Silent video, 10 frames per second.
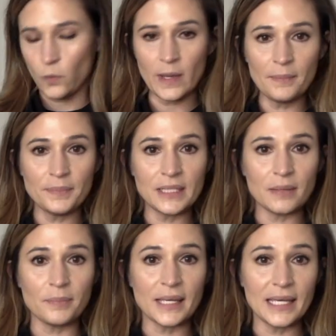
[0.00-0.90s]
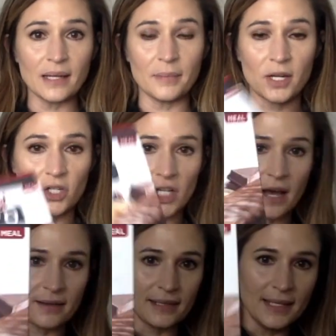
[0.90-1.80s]
whipped peanut butter
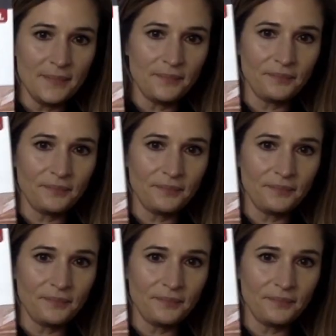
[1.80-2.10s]
chocolate.